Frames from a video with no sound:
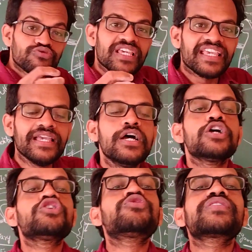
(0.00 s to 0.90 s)
to the
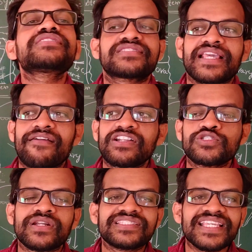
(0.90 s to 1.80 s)
uterus cavity, is
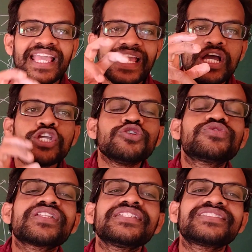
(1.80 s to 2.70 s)
known as a
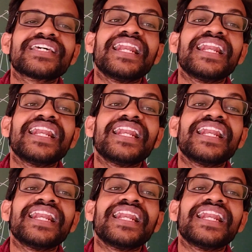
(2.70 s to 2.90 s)
uterus